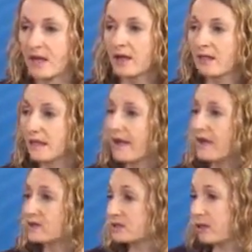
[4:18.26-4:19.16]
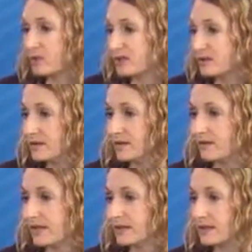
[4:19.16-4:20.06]
They were out of options,
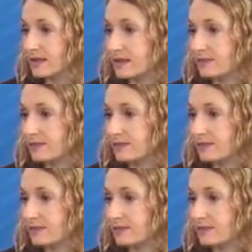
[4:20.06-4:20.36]
basically.